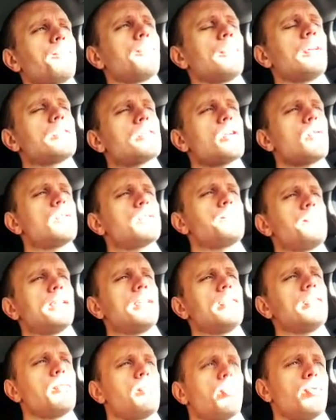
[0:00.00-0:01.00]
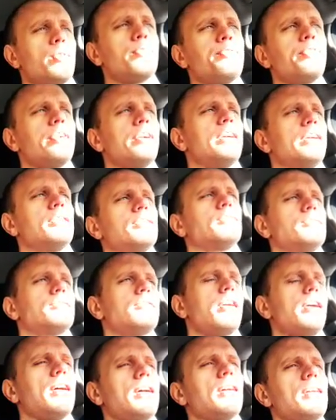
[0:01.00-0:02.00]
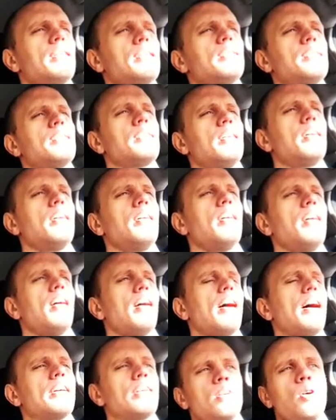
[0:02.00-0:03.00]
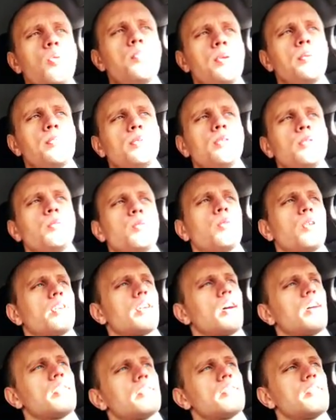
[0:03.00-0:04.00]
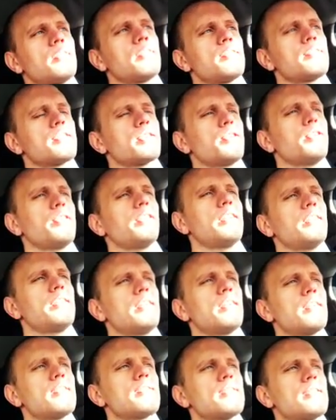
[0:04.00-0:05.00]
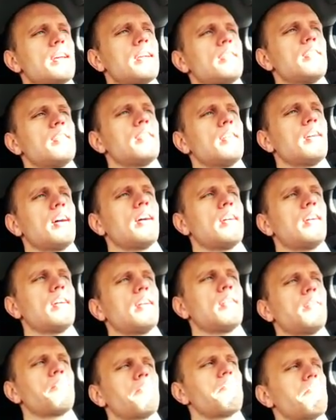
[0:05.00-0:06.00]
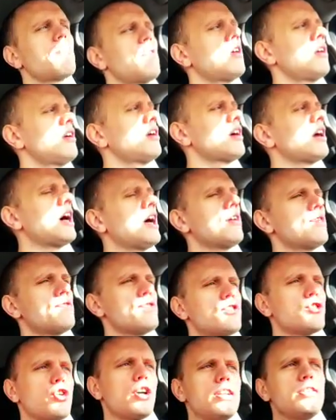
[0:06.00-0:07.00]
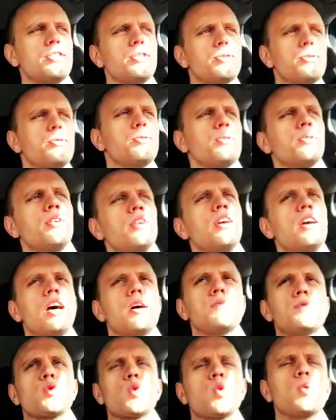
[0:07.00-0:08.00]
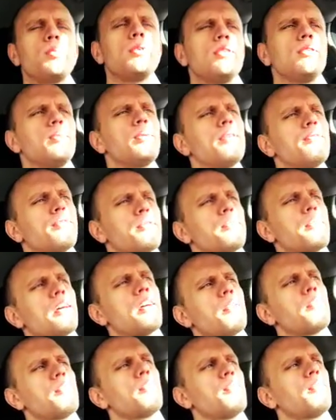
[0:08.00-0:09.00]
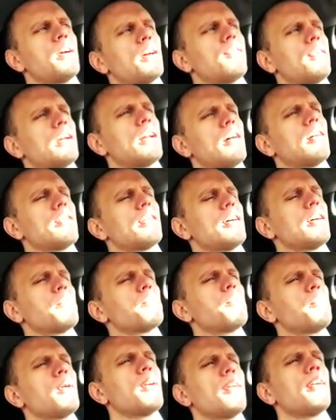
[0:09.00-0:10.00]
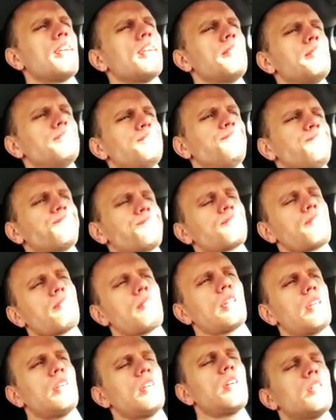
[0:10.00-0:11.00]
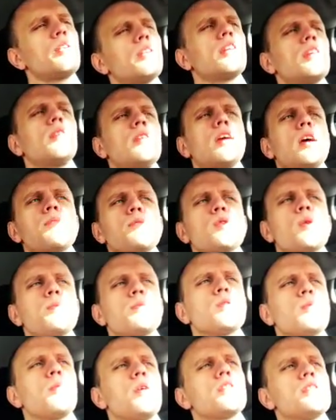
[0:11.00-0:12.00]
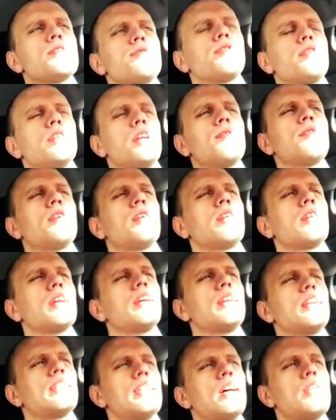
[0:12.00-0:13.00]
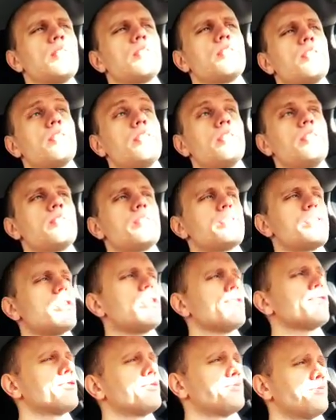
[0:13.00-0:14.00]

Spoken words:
It's always been in the periphery, and I know people who work on security things, and I've tried to absorb a little bit from them every now and then, but you know, you can only absorb so much if you're never getting down and dirty yourself.